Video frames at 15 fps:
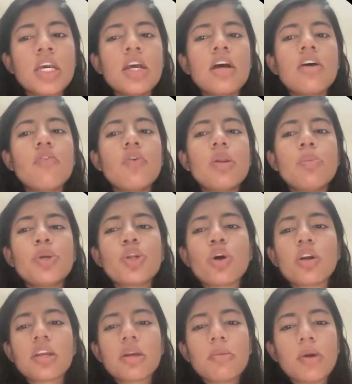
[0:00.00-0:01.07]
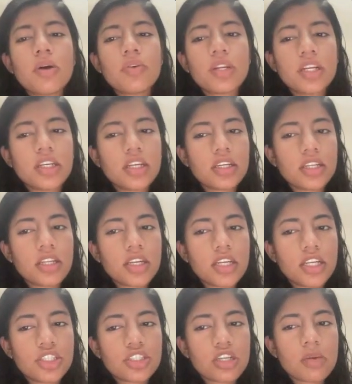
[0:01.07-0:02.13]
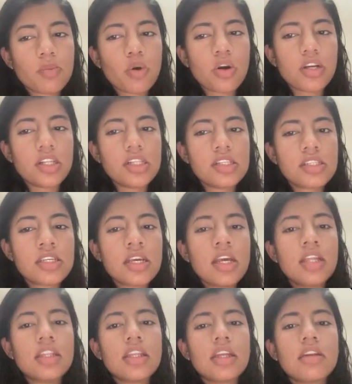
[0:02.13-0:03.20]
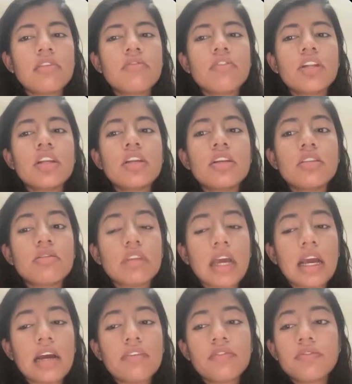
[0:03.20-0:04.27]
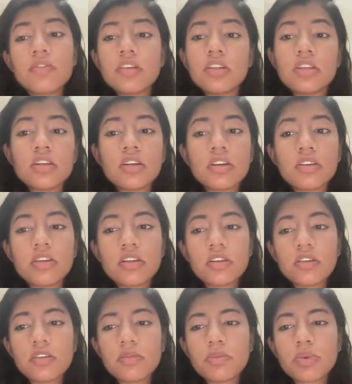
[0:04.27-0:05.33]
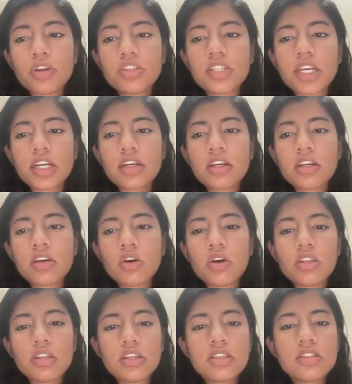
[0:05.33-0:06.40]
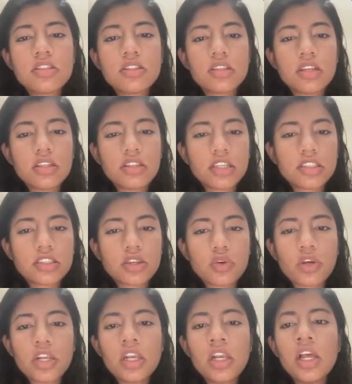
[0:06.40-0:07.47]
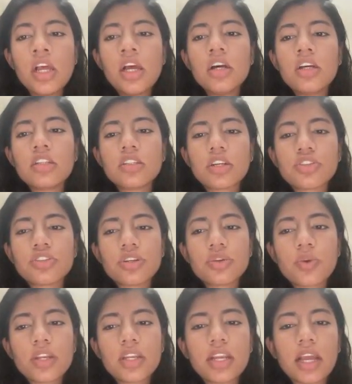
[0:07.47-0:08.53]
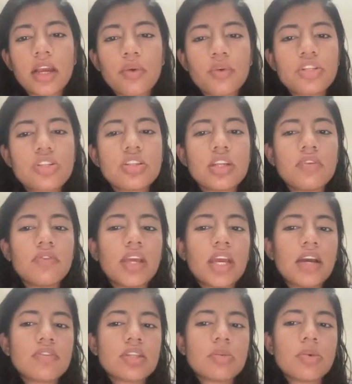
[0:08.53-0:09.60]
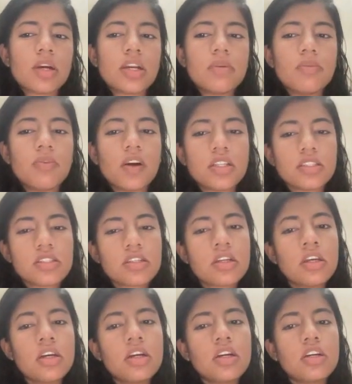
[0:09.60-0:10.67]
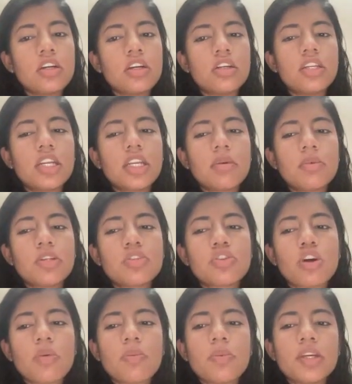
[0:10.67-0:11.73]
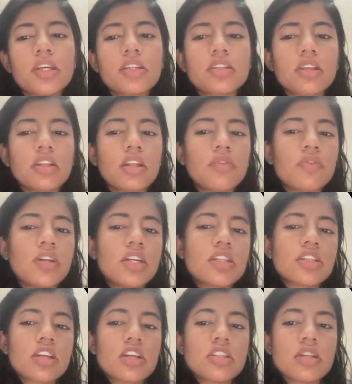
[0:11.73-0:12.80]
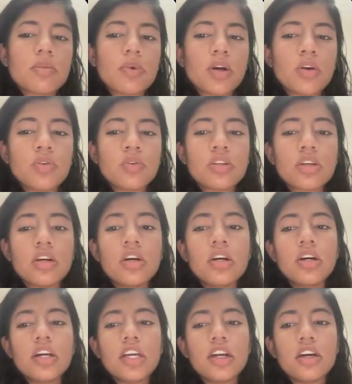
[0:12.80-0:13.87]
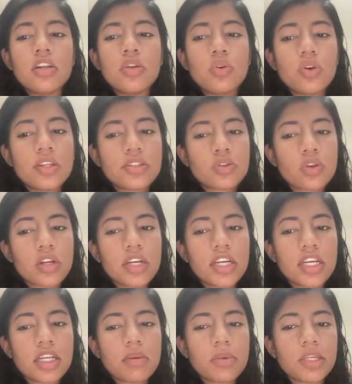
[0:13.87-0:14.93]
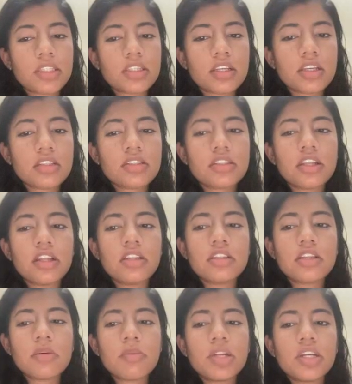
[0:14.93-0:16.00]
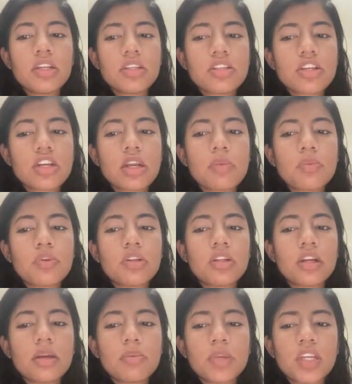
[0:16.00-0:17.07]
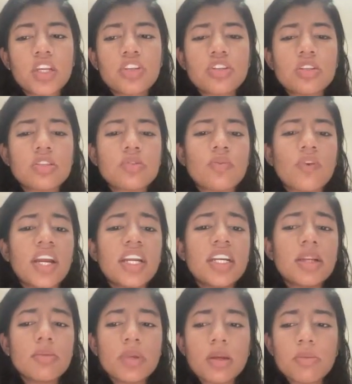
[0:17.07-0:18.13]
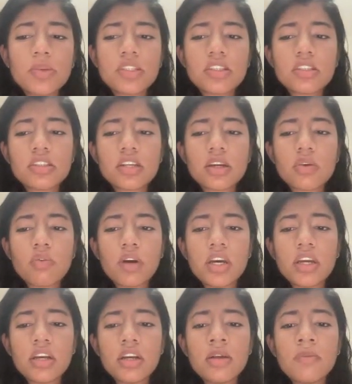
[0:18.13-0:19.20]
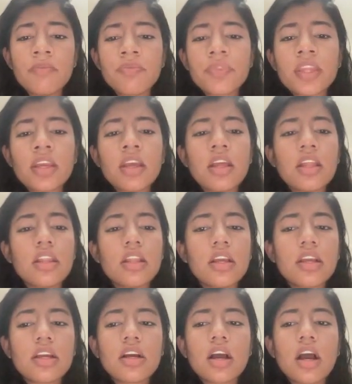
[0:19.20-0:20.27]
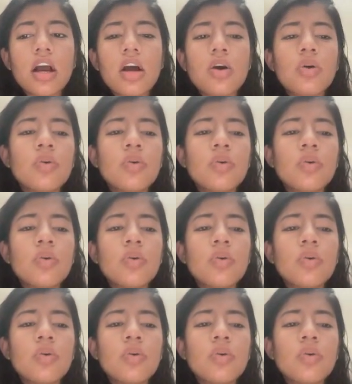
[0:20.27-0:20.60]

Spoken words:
We'll be talking about entity relational models. Then we'll have a project on this SQL, structured query language. Then we have some advanced database topics. And then we'll discuss about NoSQL databases, then some industrial applications, why DBMS is required, like how